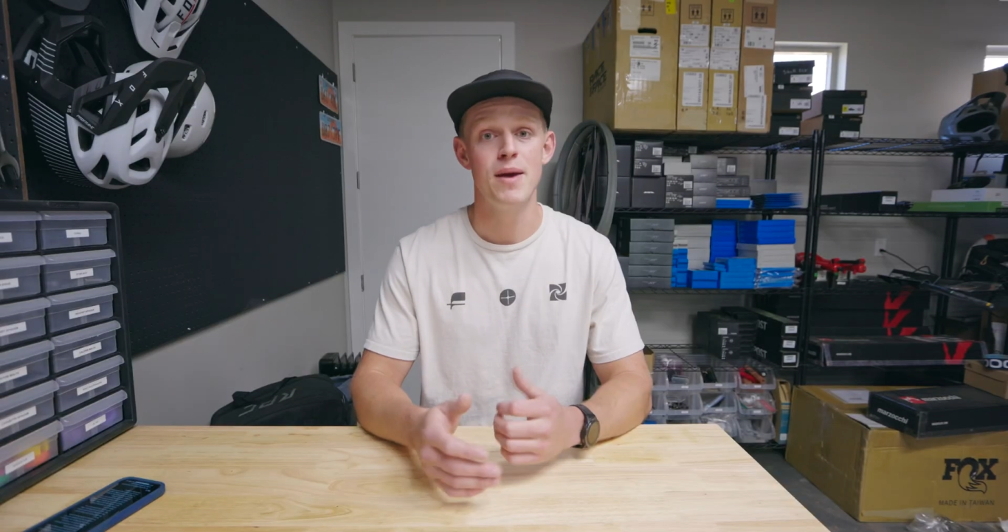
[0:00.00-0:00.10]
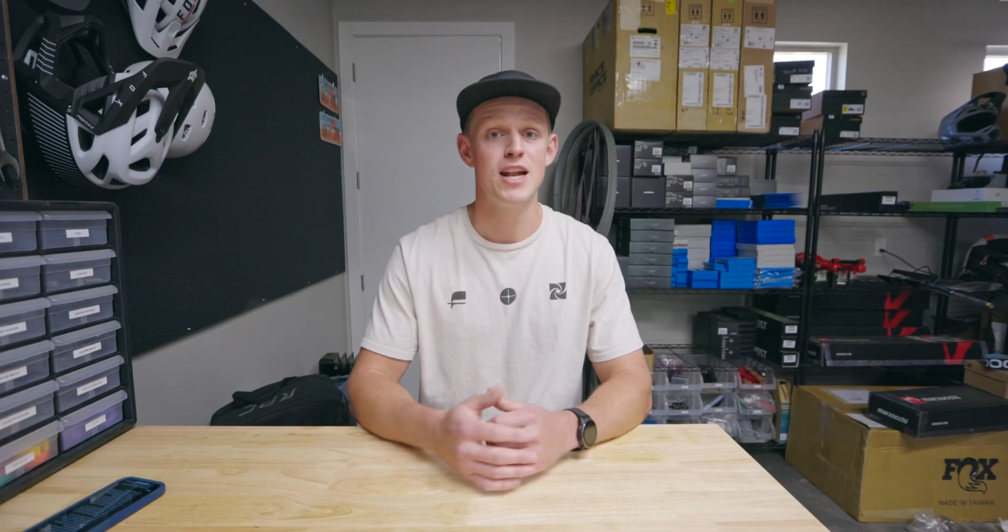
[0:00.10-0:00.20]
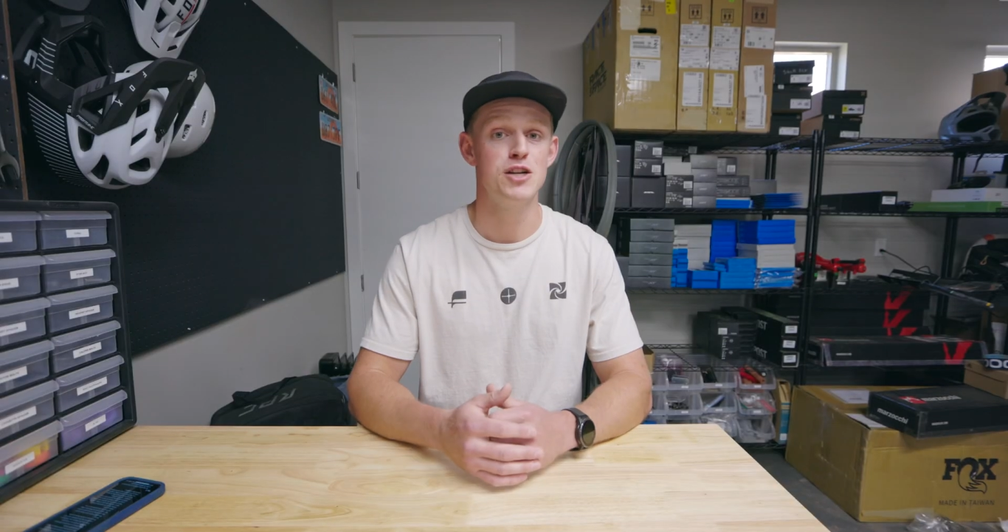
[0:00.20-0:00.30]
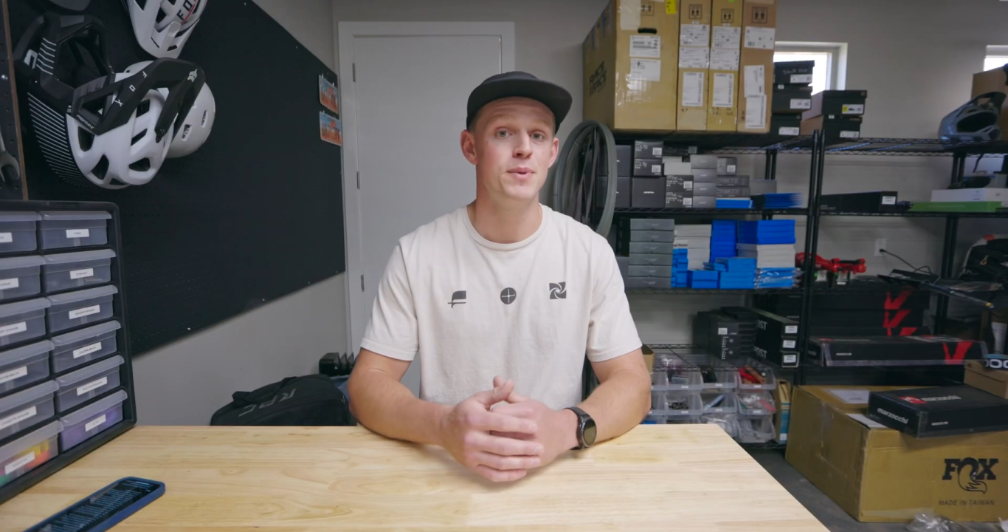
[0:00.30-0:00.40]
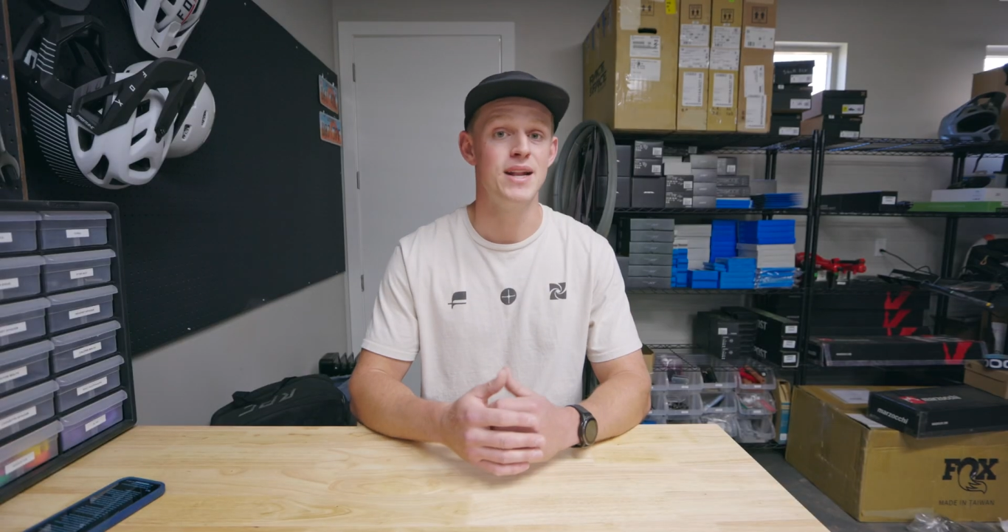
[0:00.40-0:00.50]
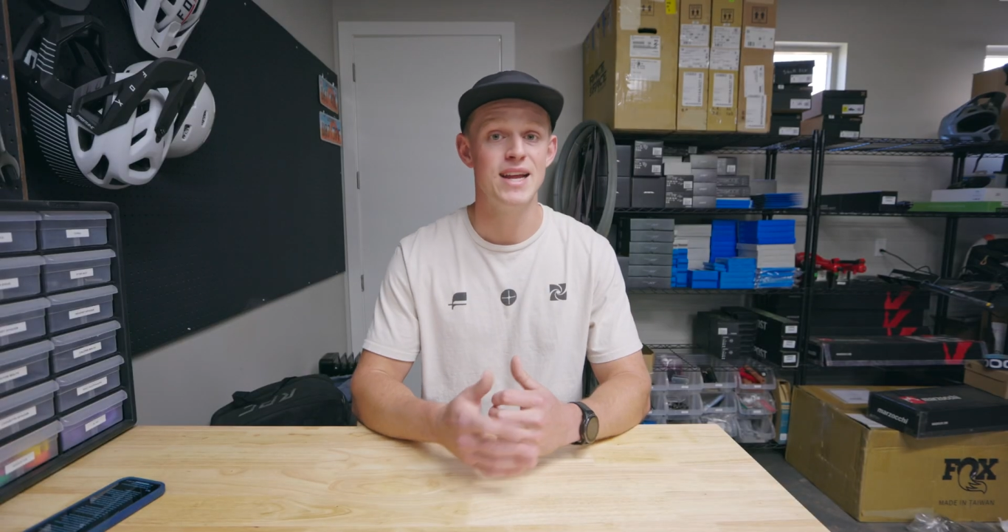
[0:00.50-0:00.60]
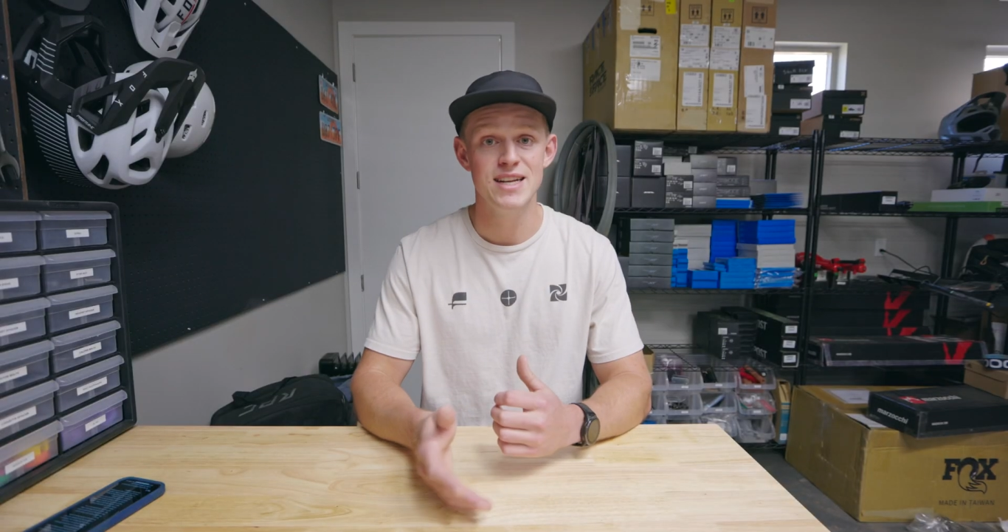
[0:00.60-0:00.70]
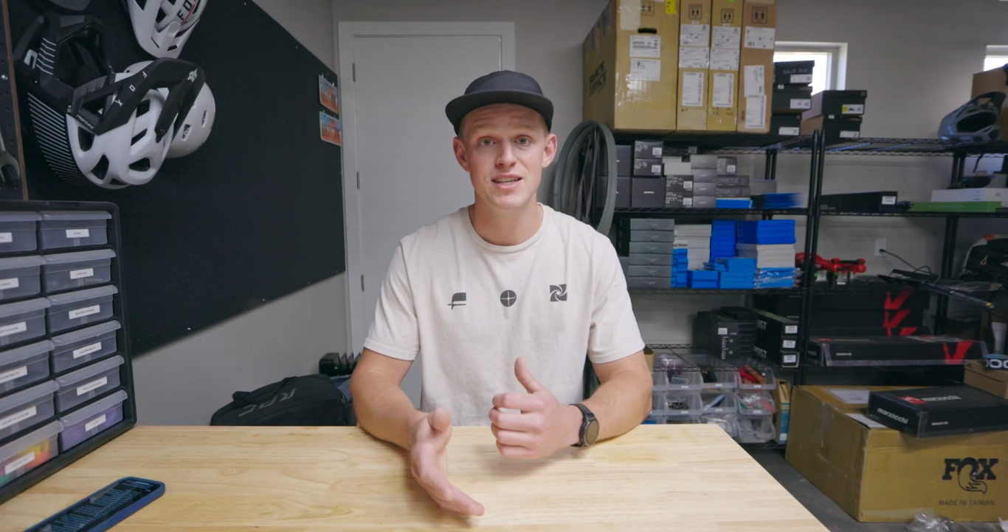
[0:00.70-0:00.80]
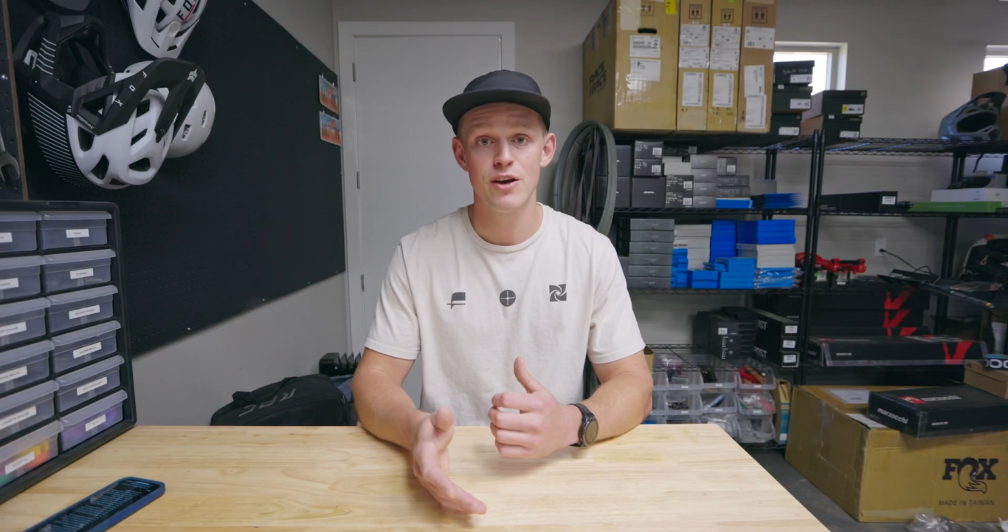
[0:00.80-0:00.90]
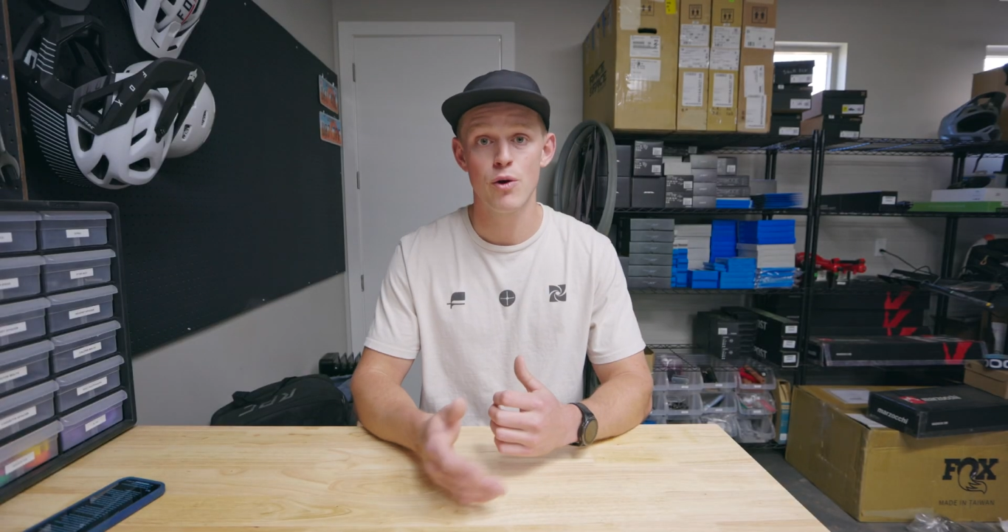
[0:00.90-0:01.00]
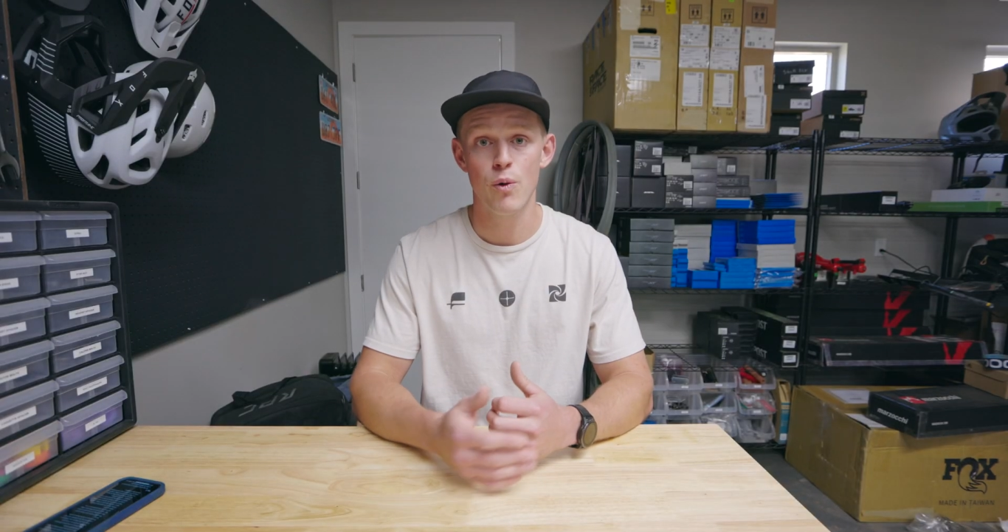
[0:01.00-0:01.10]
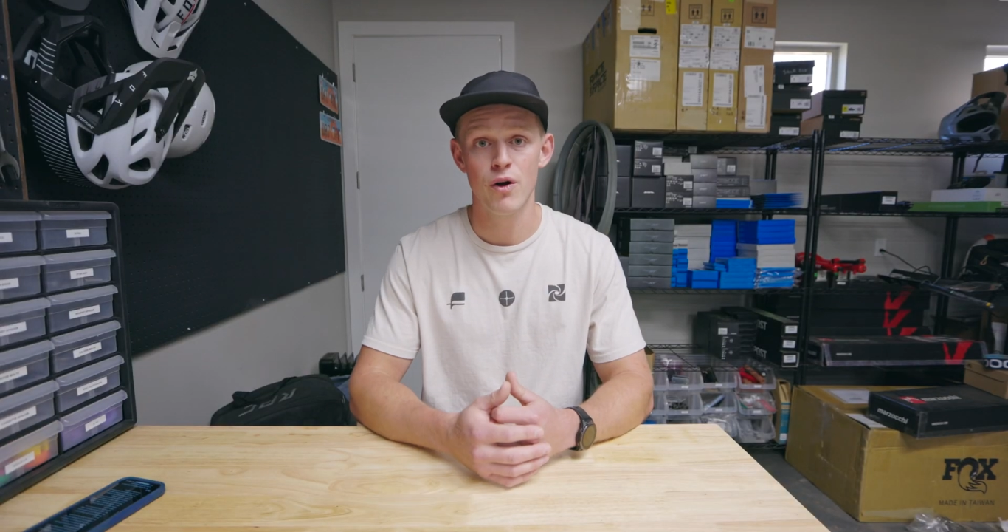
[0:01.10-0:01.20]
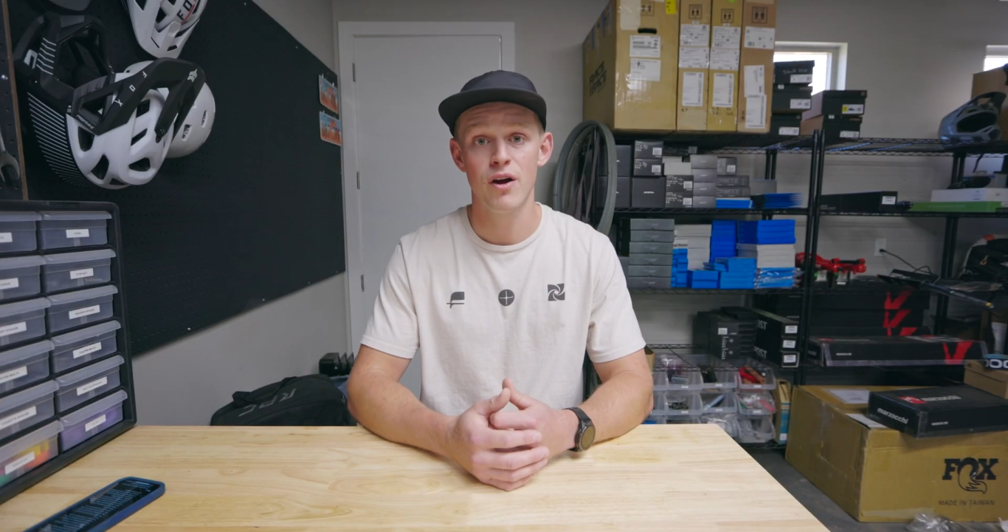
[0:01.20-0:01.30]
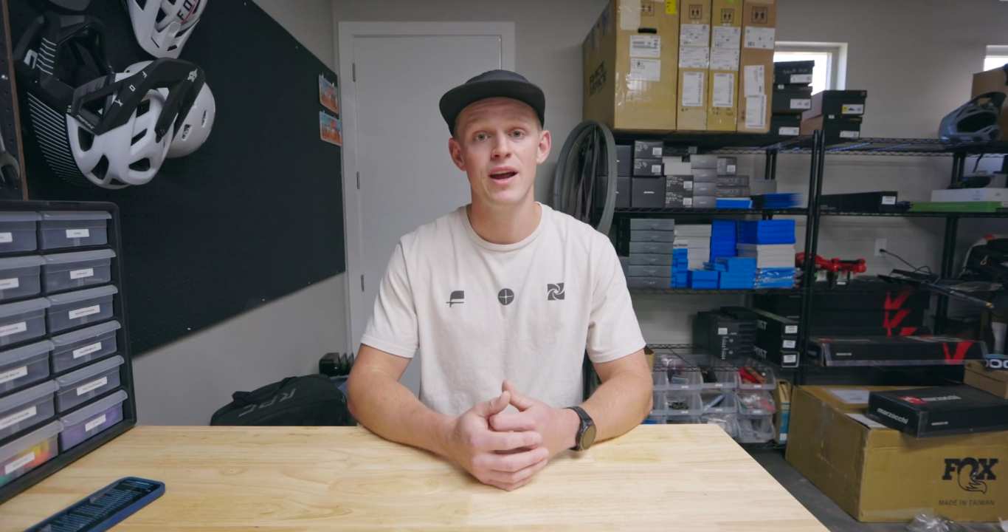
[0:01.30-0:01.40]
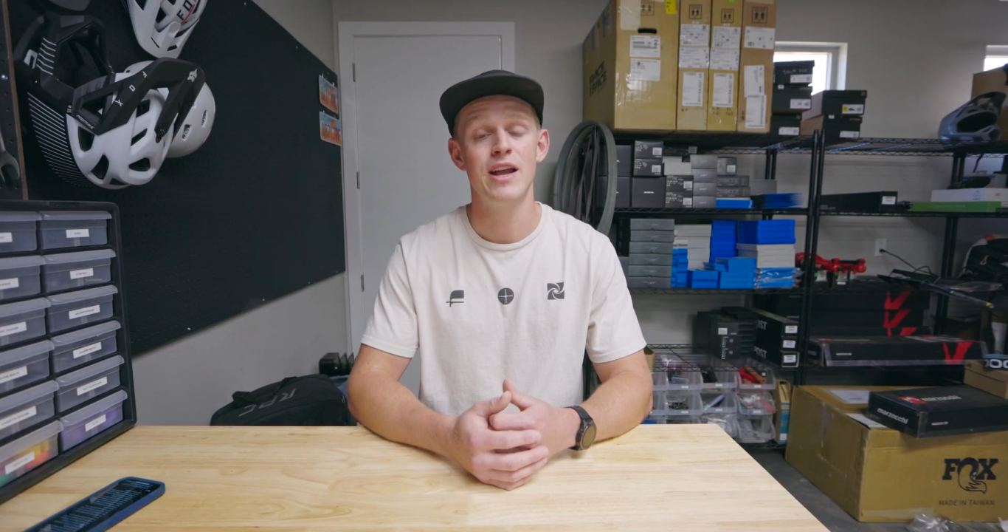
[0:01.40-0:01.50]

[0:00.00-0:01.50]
management into the corner